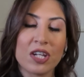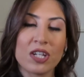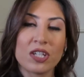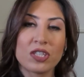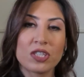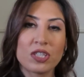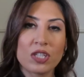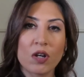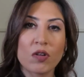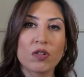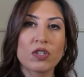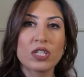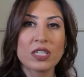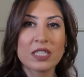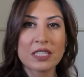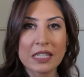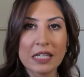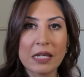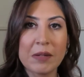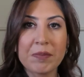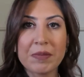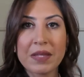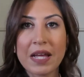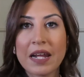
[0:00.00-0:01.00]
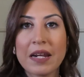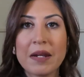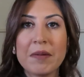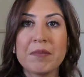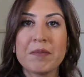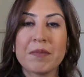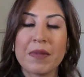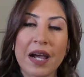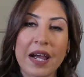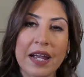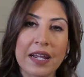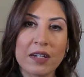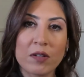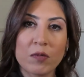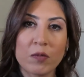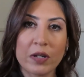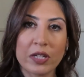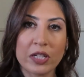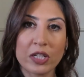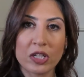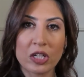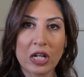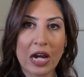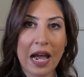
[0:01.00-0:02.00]
So just keep that in mind
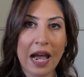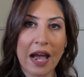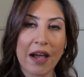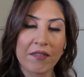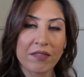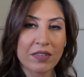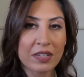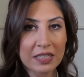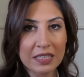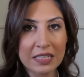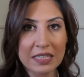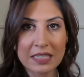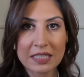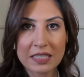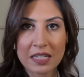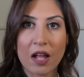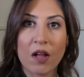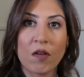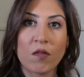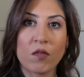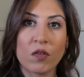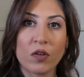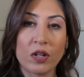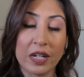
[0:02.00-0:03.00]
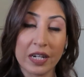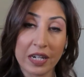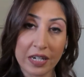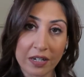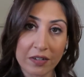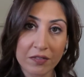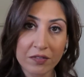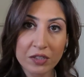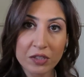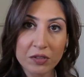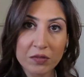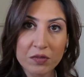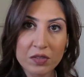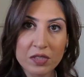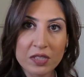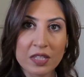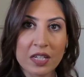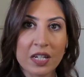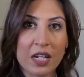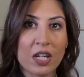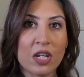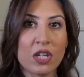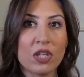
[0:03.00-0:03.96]
when you're having these telephone interviews.